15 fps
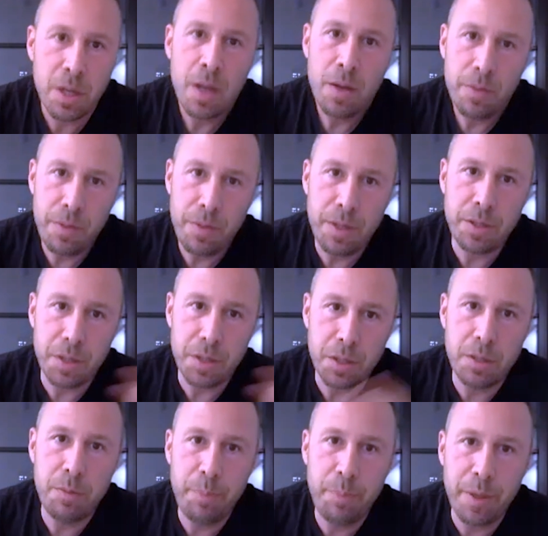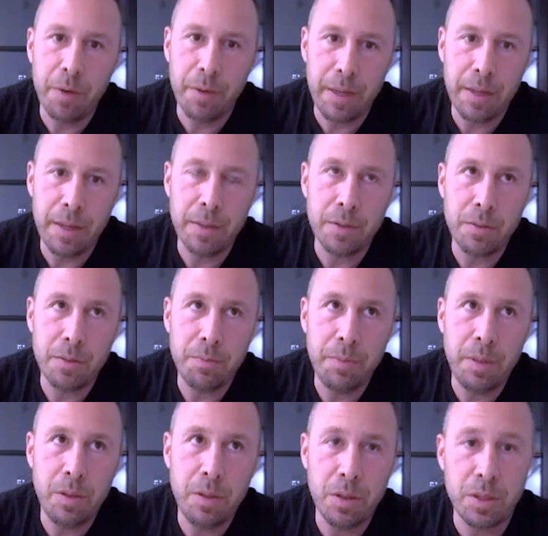this experience
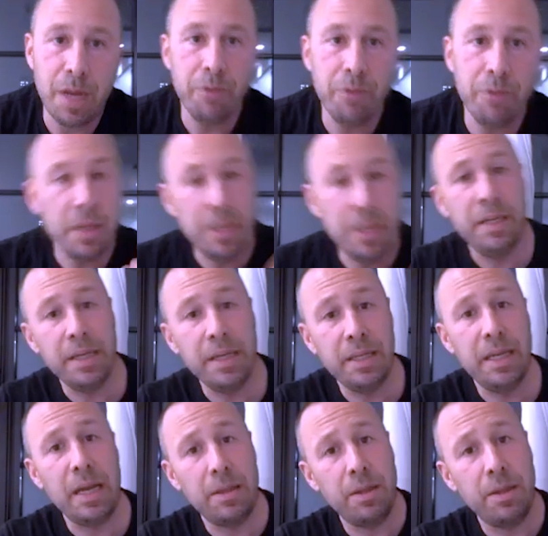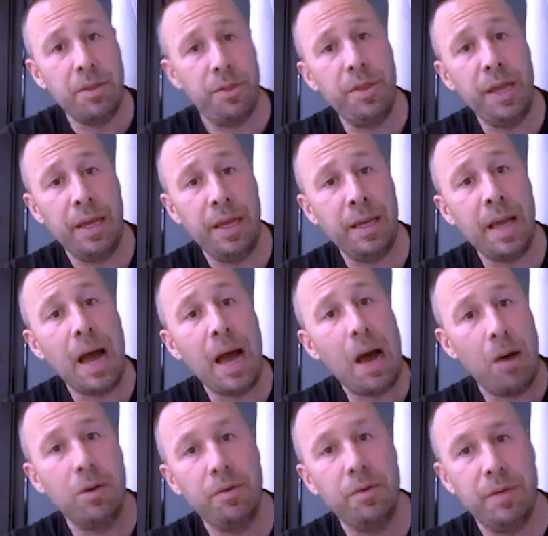because I really did get the thing
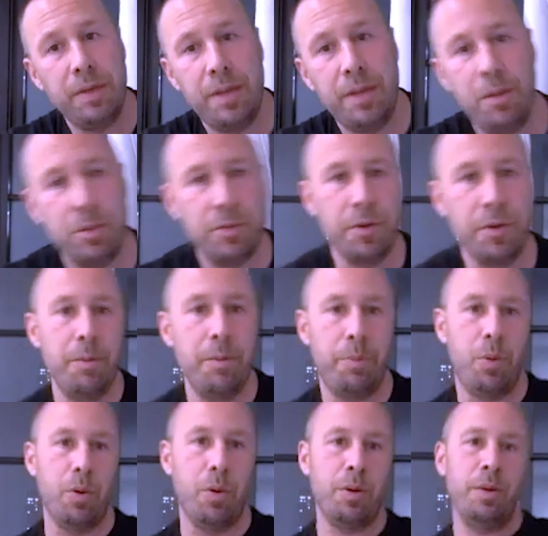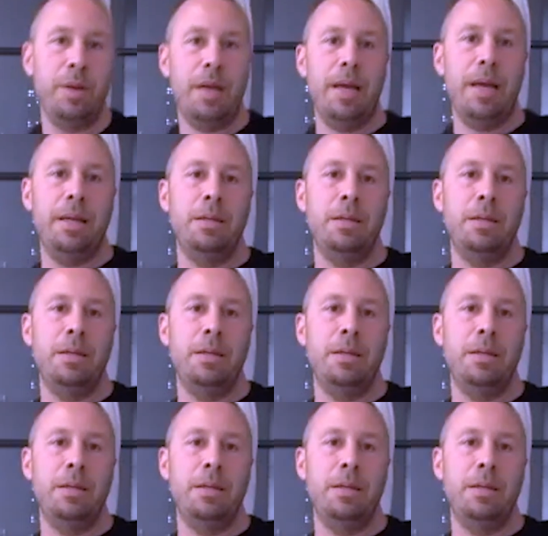out of it that was very important. And